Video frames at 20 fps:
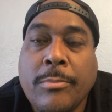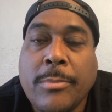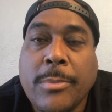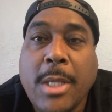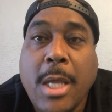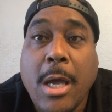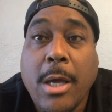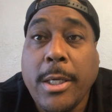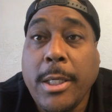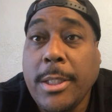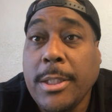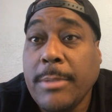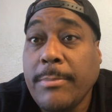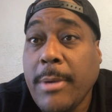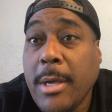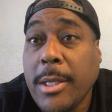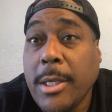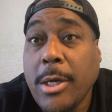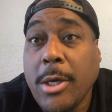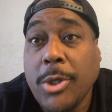Now, he's
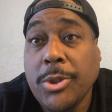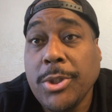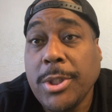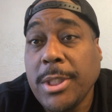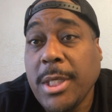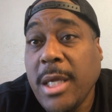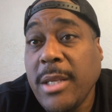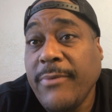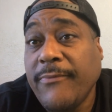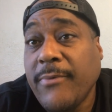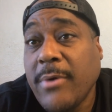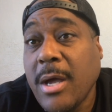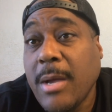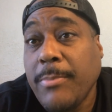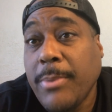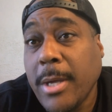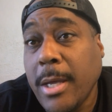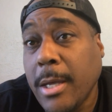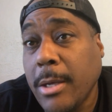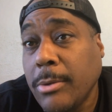about 185
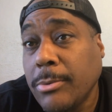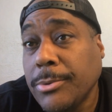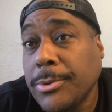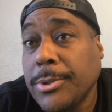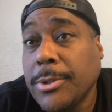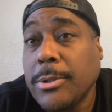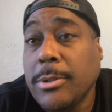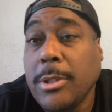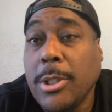pounds.